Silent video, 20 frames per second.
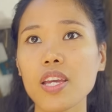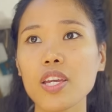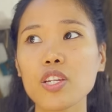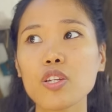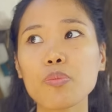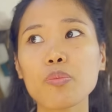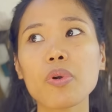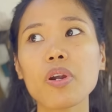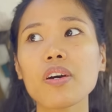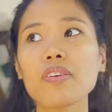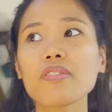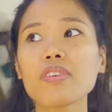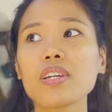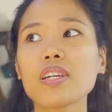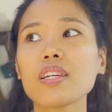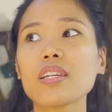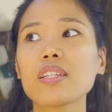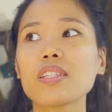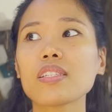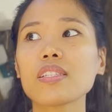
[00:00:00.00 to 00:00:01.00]
In the
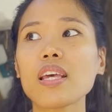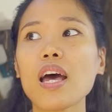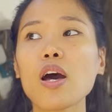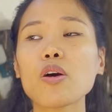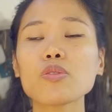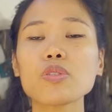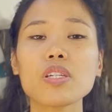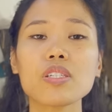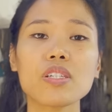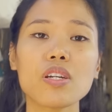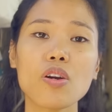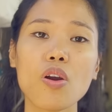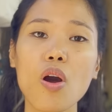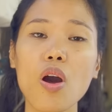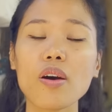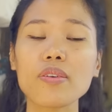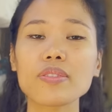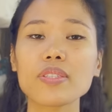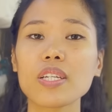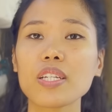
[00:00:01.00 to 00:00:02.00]
province, houses are
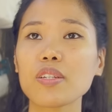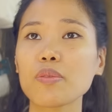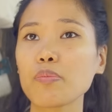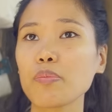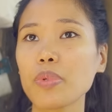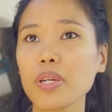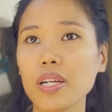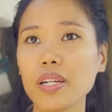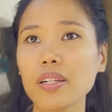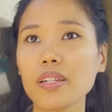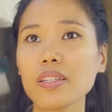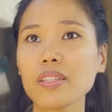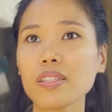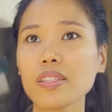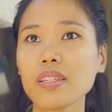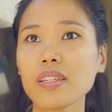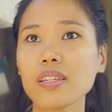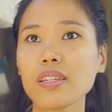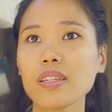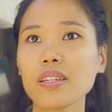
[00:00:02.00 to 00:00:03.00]
often built
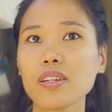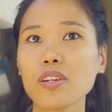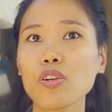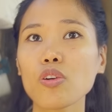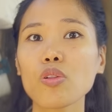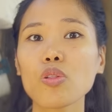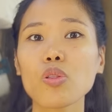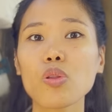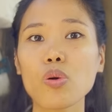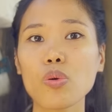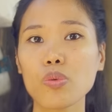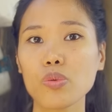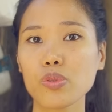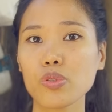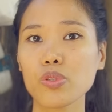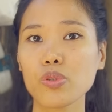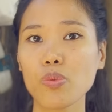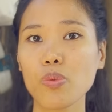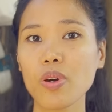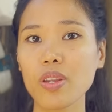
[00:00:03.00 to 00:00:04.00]

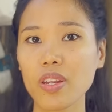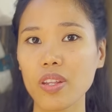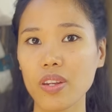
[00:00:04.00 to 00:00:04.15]
close to one